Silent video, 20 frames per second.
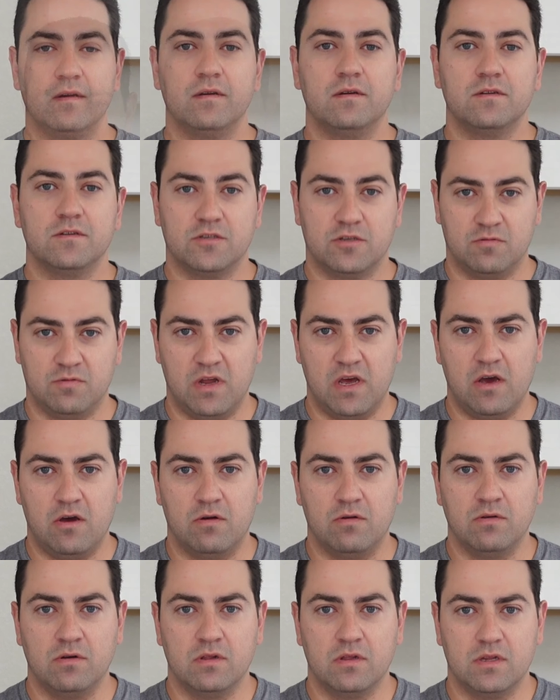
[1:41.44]
So
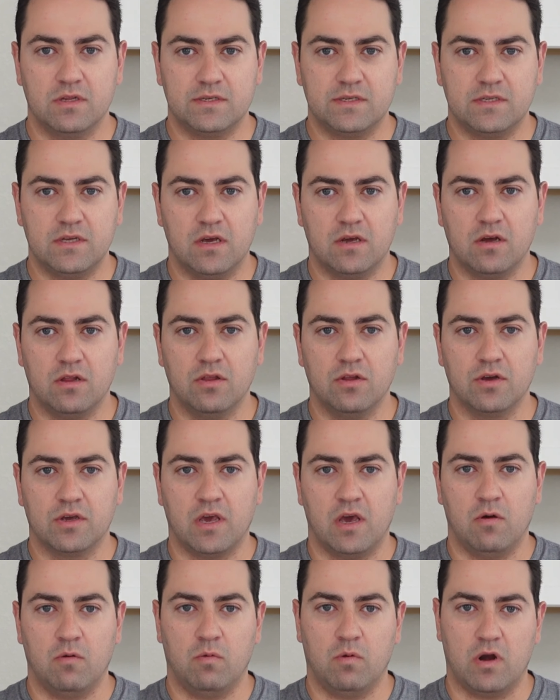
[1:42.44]
now, let's take a look
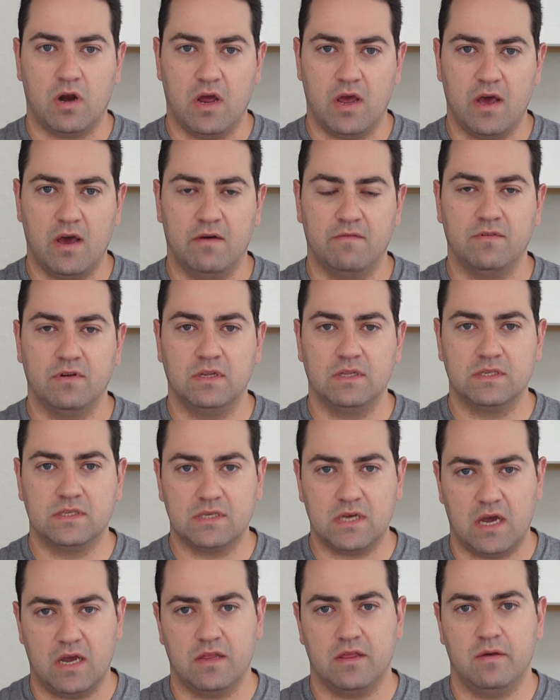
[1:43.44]
at what I have
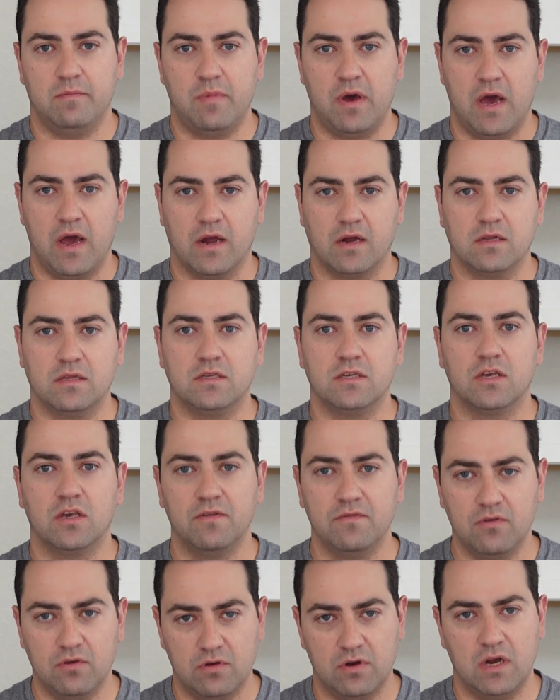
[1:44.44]
inside the bag to
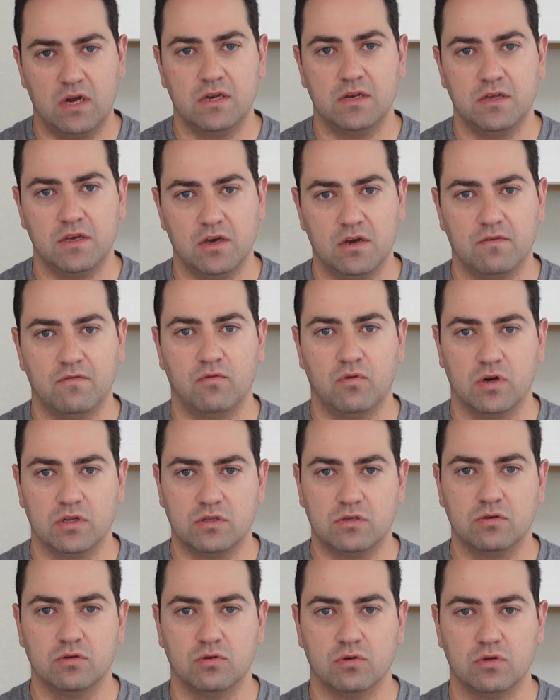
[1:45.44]
give you an idea of
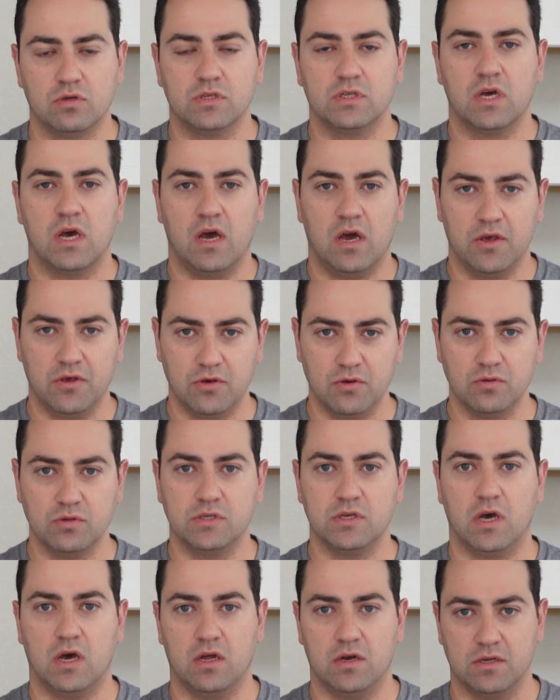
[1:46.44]
what tools I use
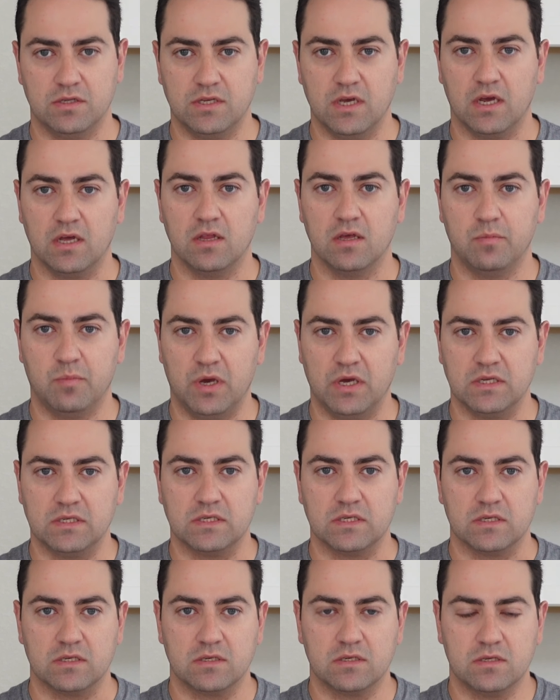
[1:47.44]
on a daily
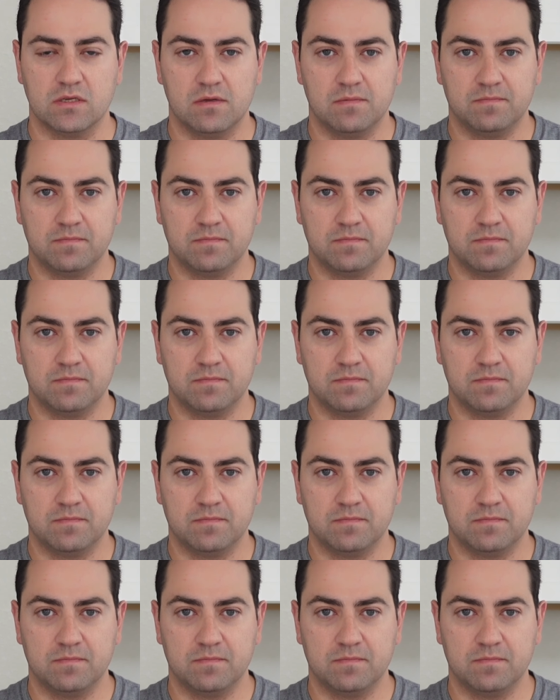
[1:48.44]
basis.